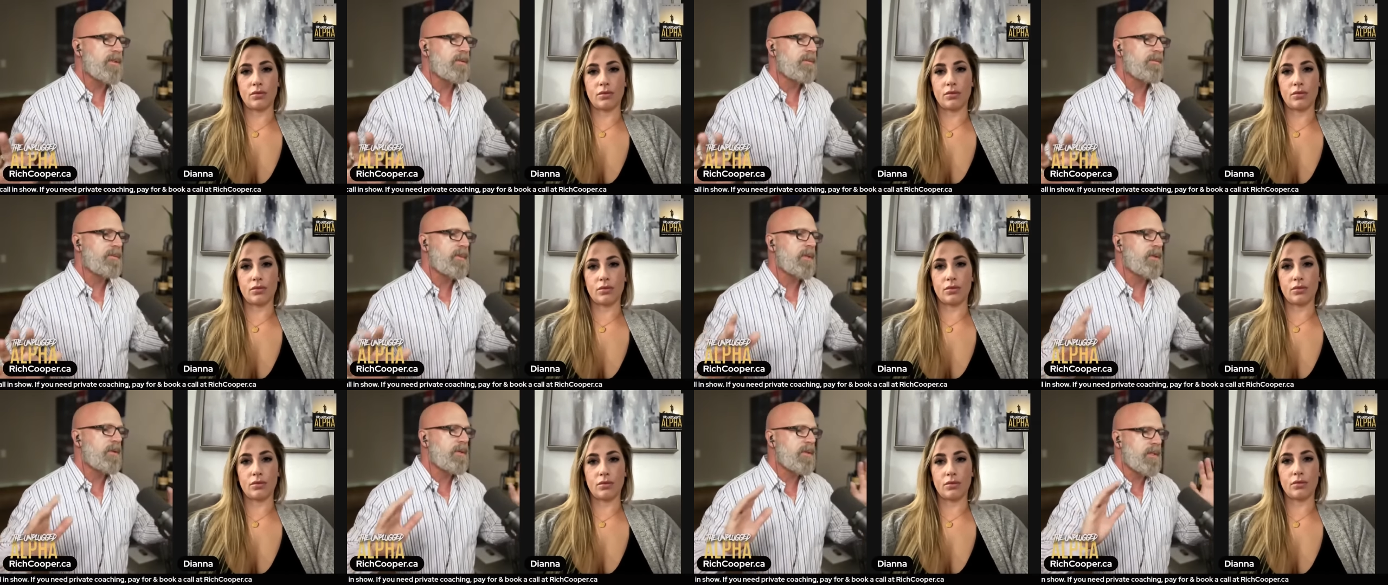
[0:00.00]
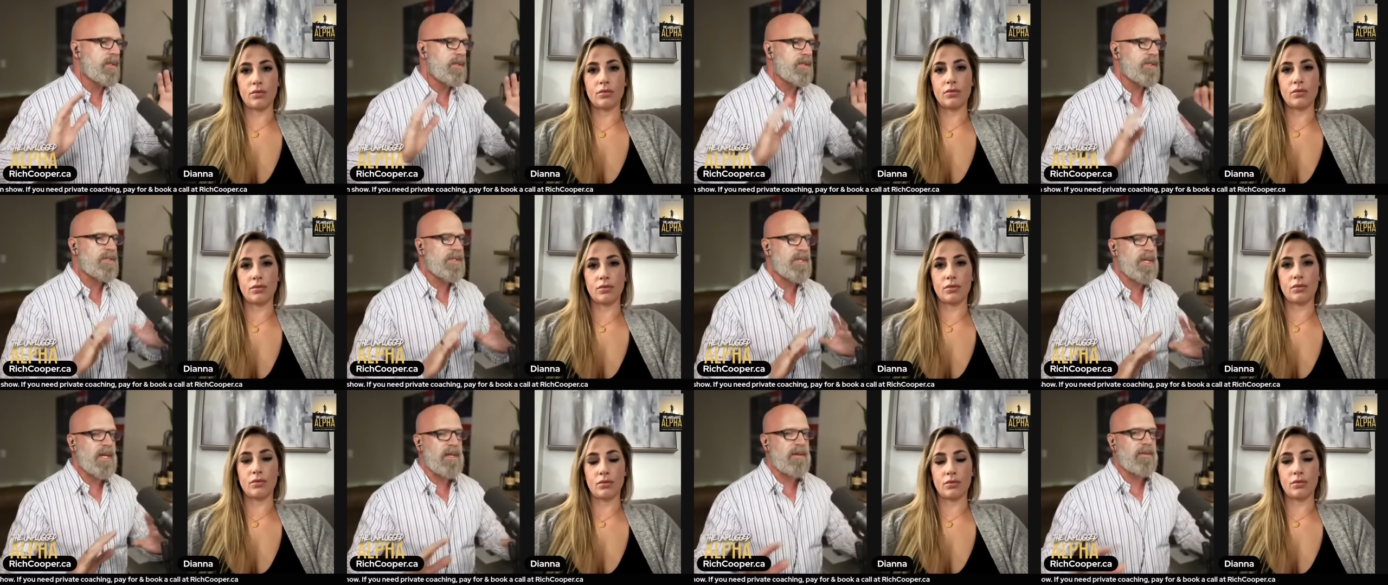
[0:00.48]
Speaker 1: You know, you can
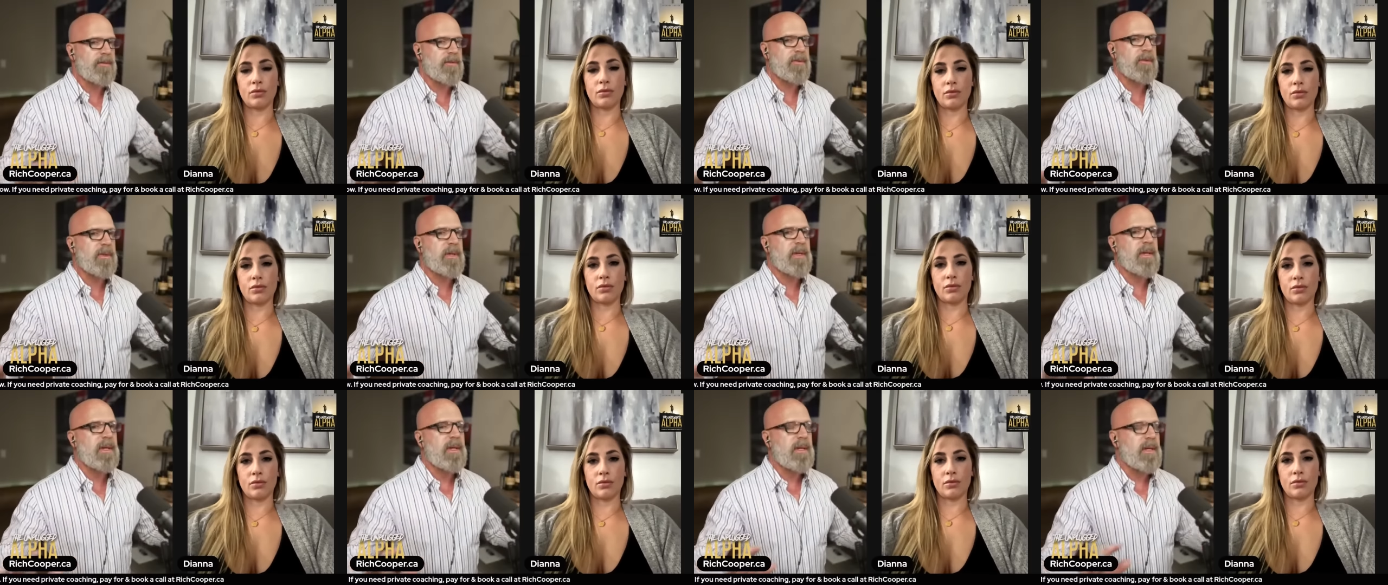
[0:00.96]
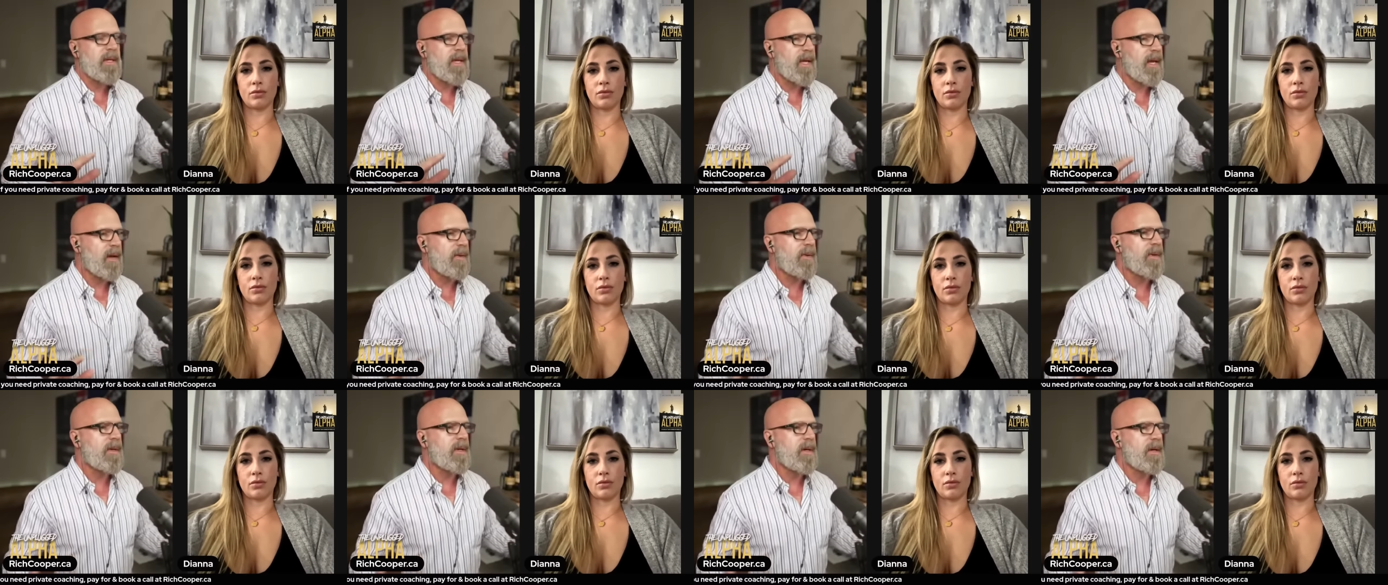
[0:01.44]
just kind of
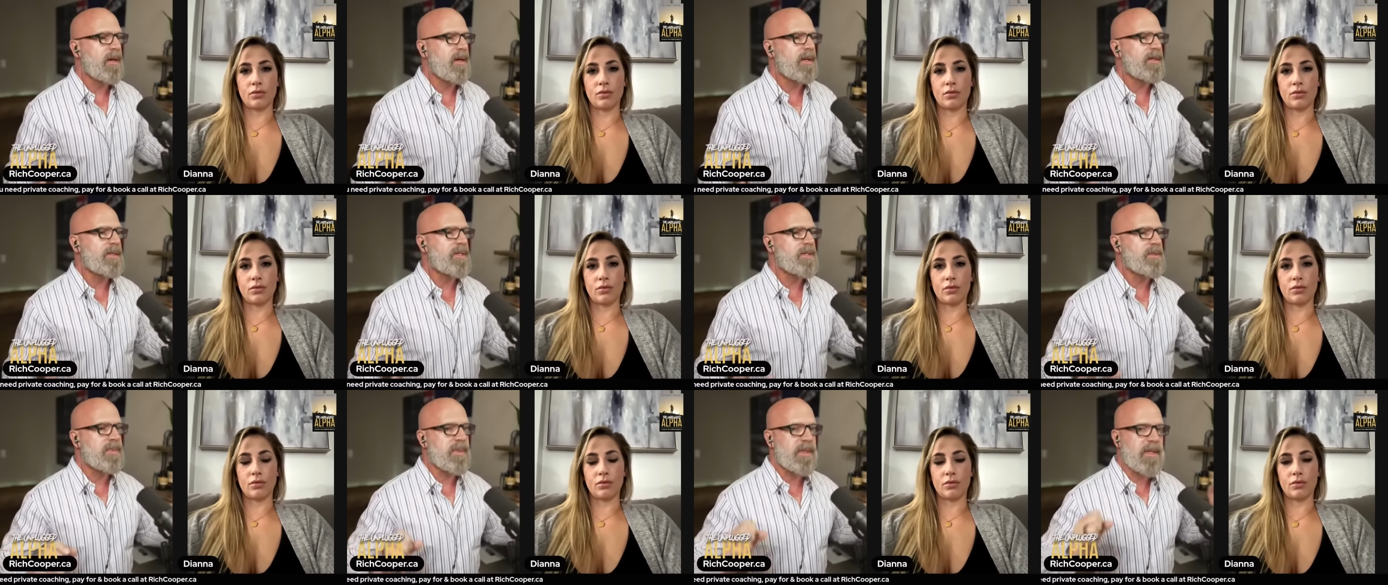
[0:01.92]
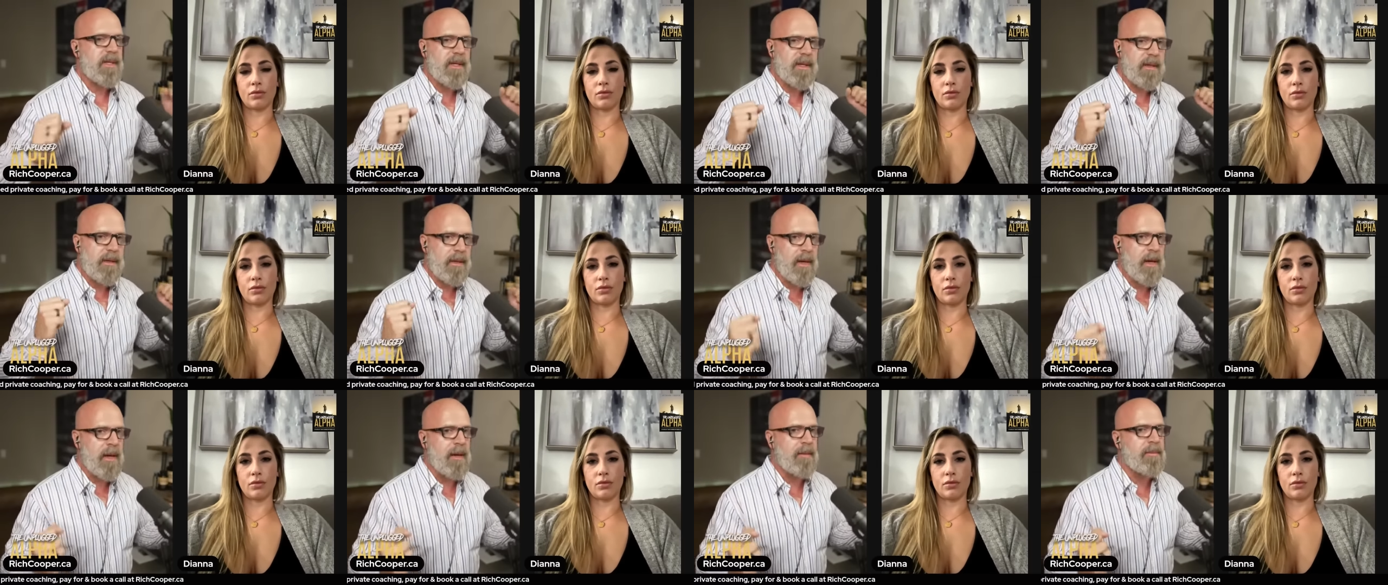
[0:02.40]
carry on, just be like,
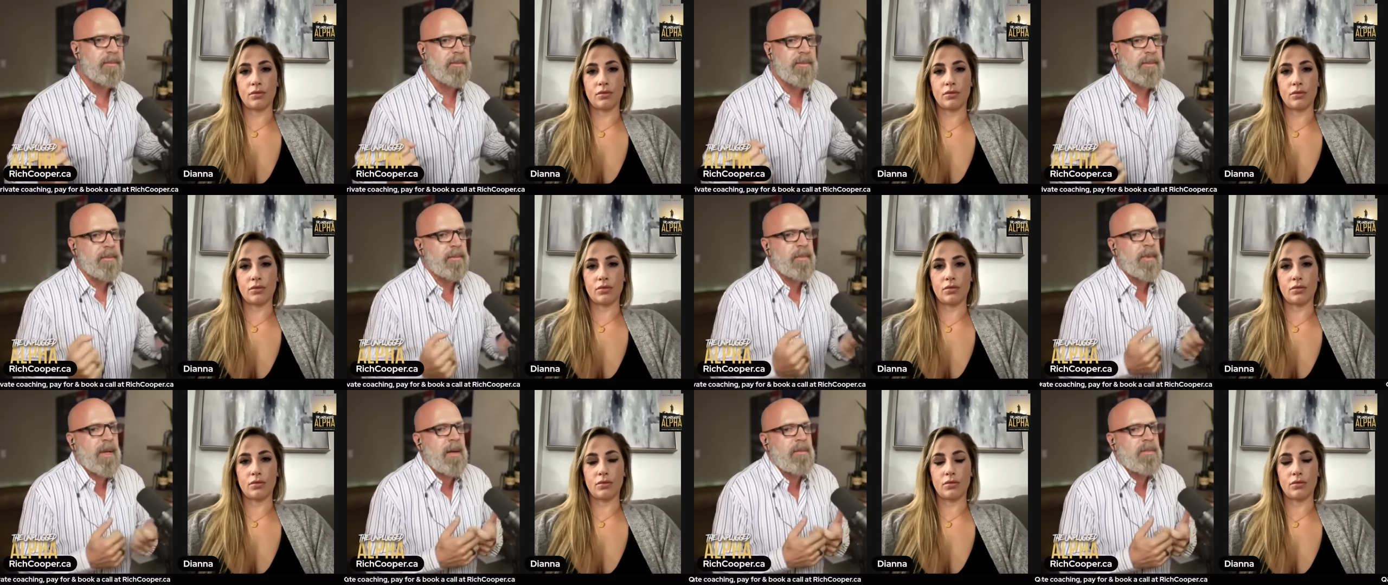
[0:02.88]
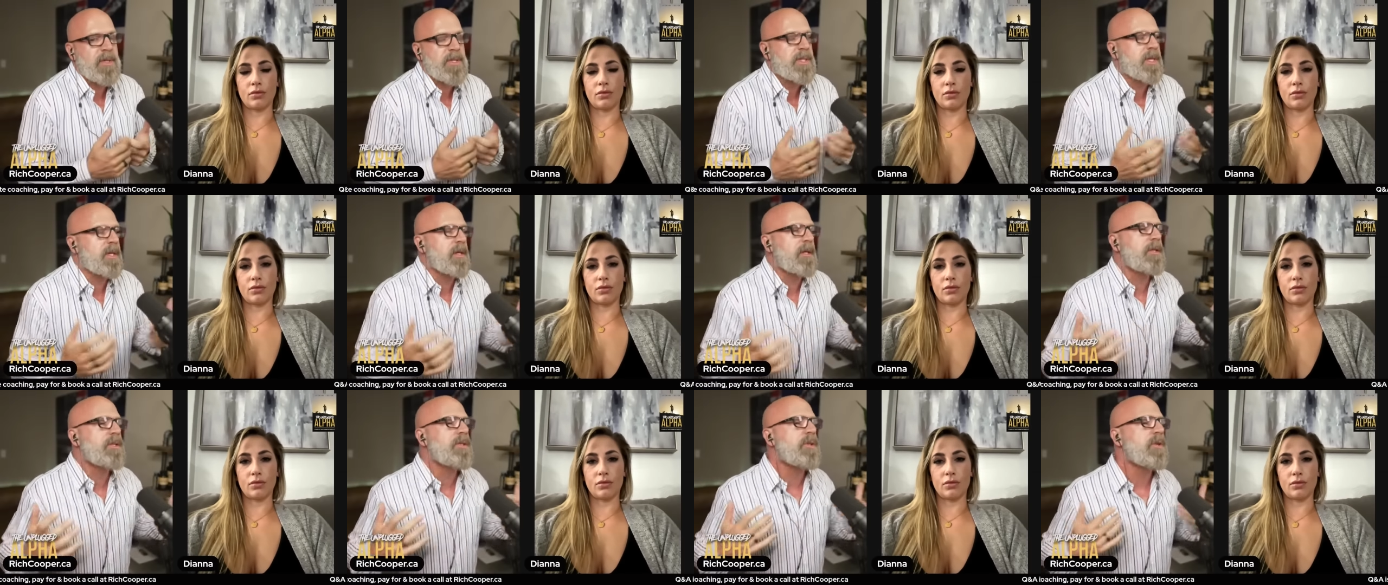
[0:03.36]
I'm I'm just
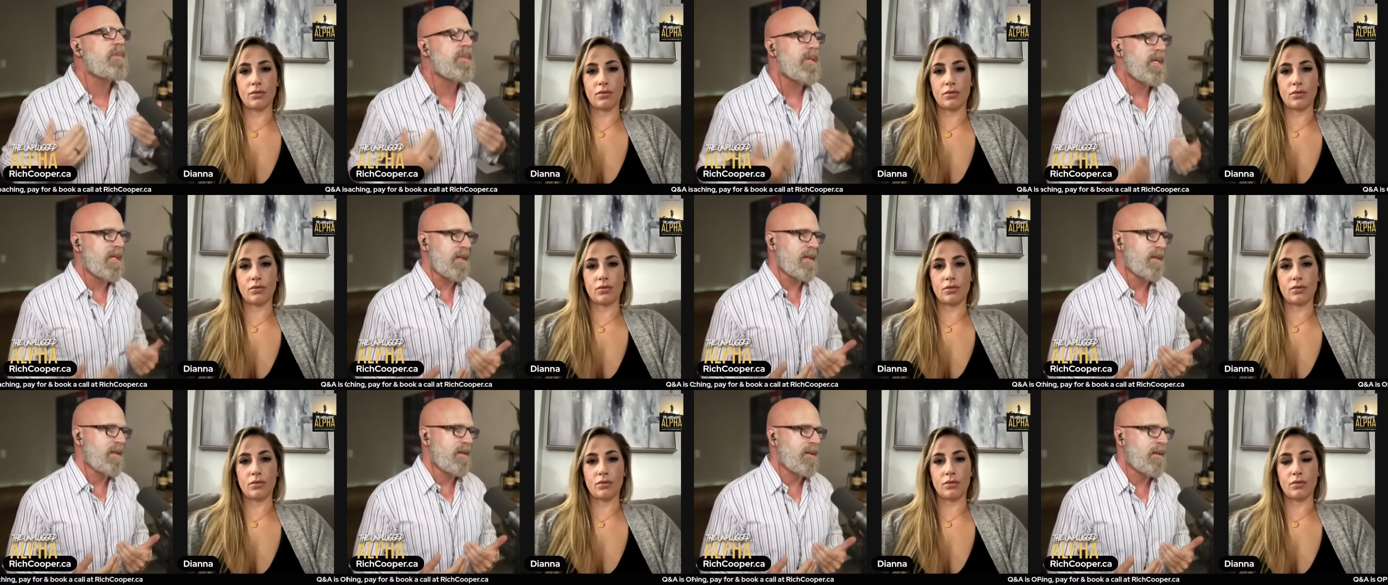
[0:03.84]
going to do me.